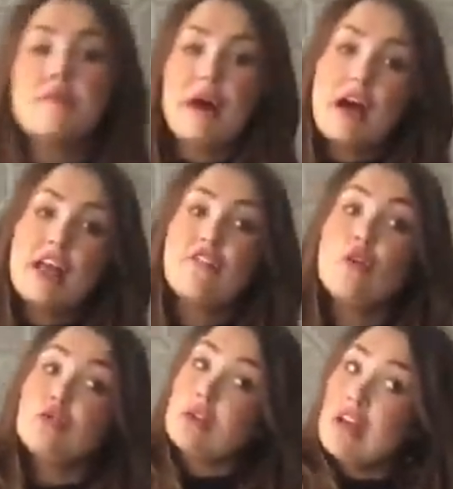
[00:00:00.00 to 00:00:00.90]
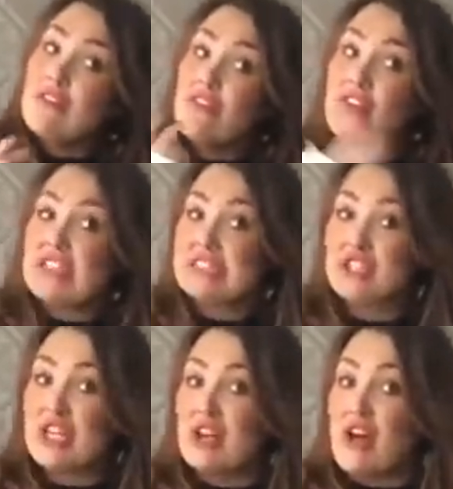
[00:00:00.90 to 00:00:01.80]
But if you don't have a Fester
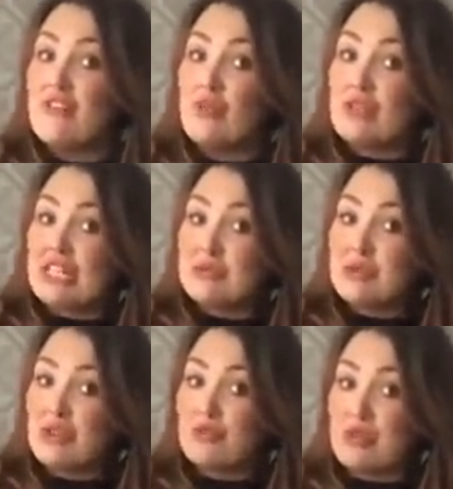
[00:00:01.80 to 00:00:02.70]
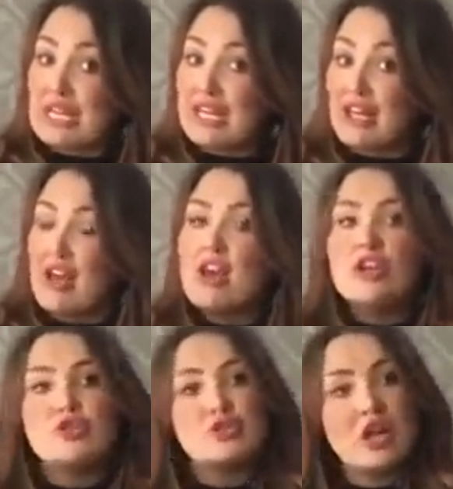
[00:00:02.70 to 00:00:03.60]
chin, I thought this would look really cute.
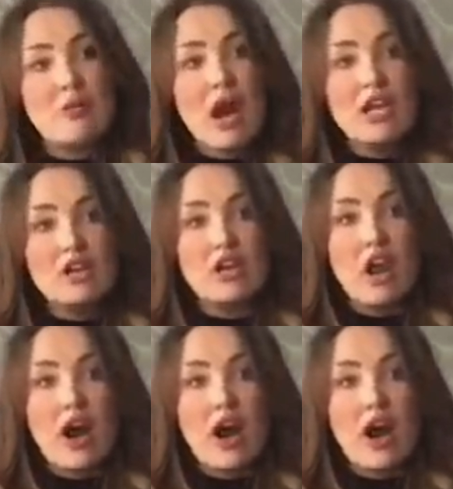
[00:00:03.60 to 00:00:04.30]
Do you know what I look